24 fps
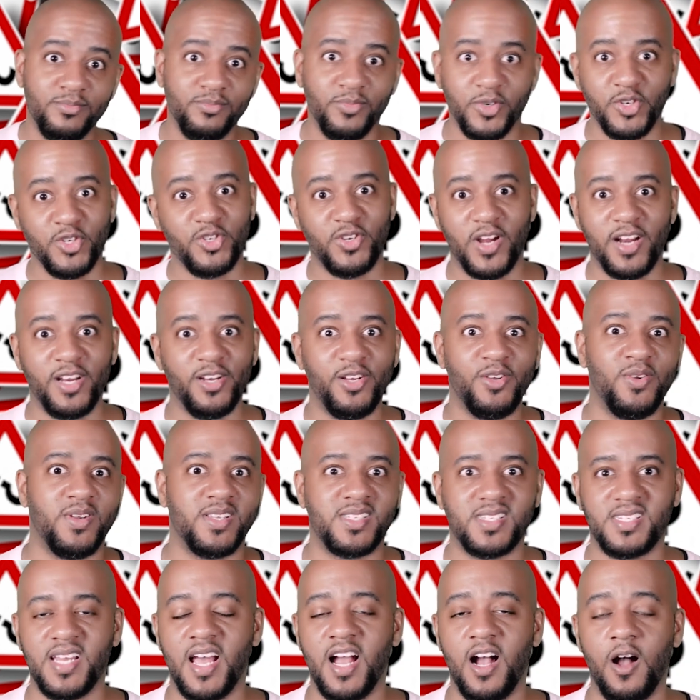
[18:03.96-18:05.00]
what you're trying to do, the
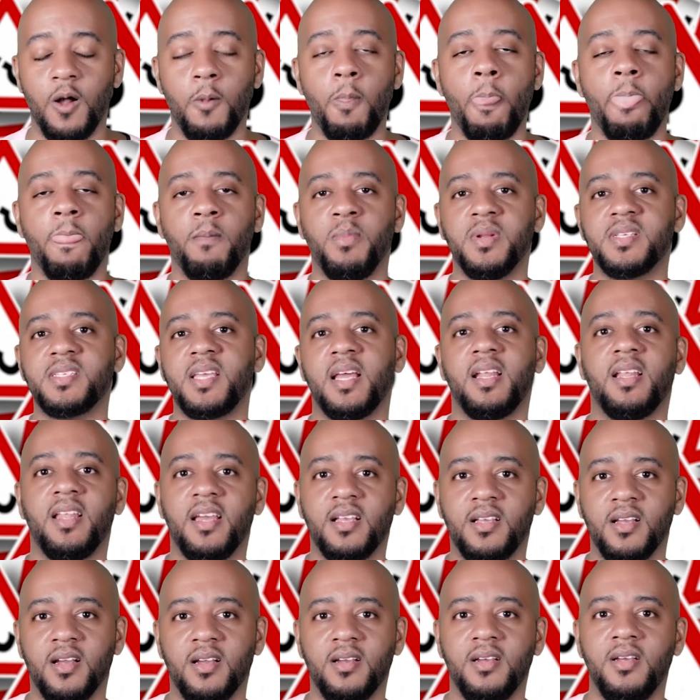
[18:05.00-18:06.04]
style. But it's kind of
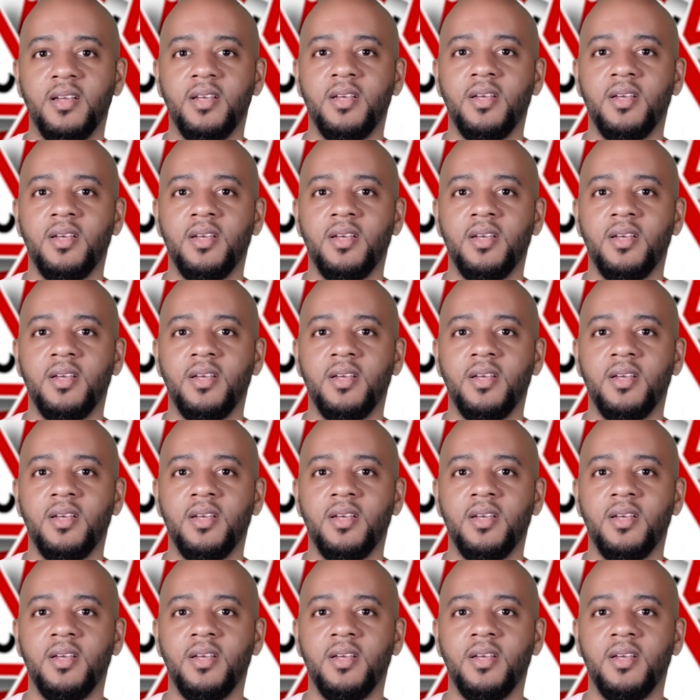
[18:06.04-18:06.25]
like a,